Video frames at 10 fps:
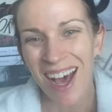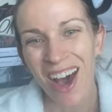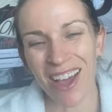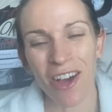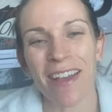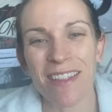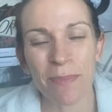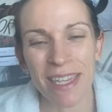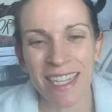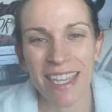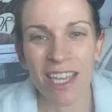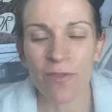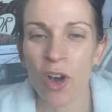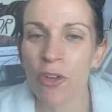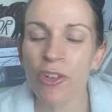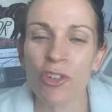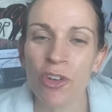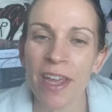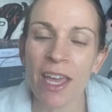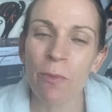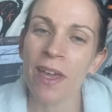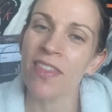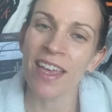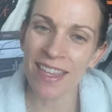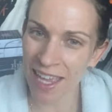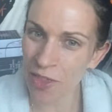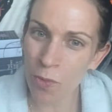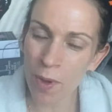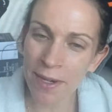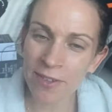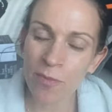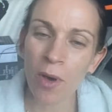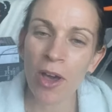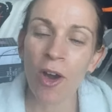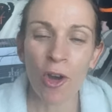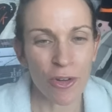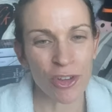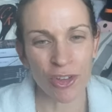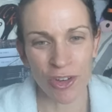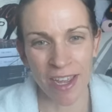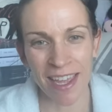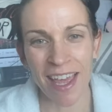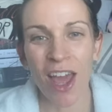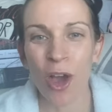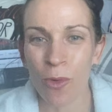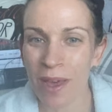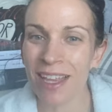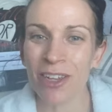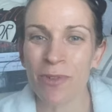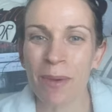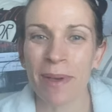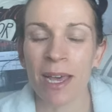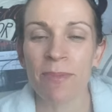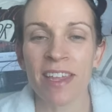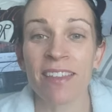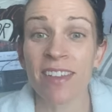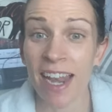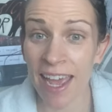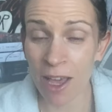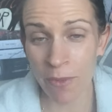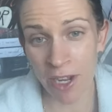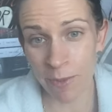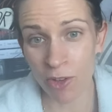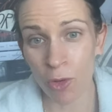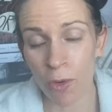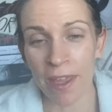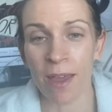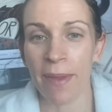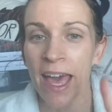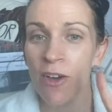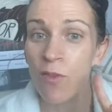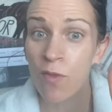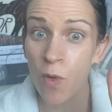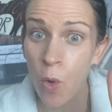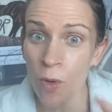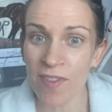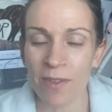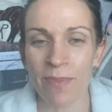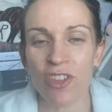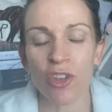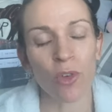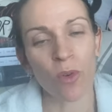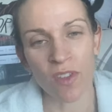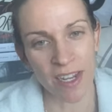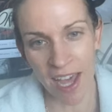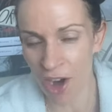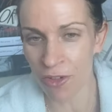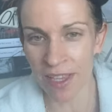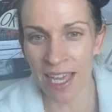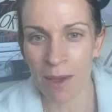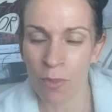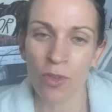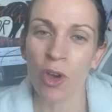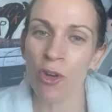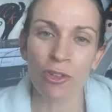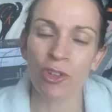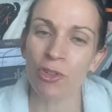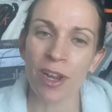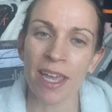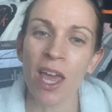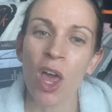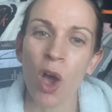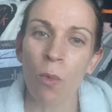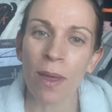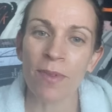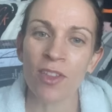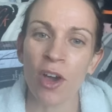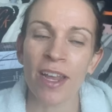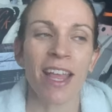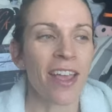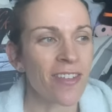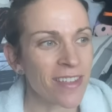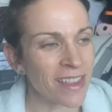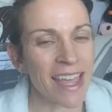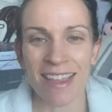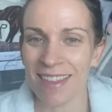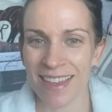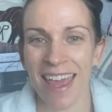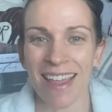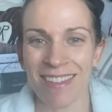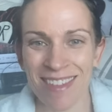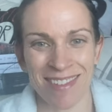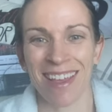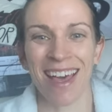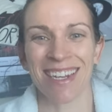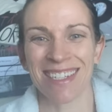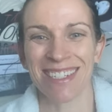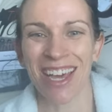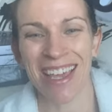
Hi guys, Belinda here for Horror Tree with another one of my Horror Tree weekly wrap-ups. And today I'm going to be talking about four submission calls that are currently up on the Horror Tree website. So let's get started.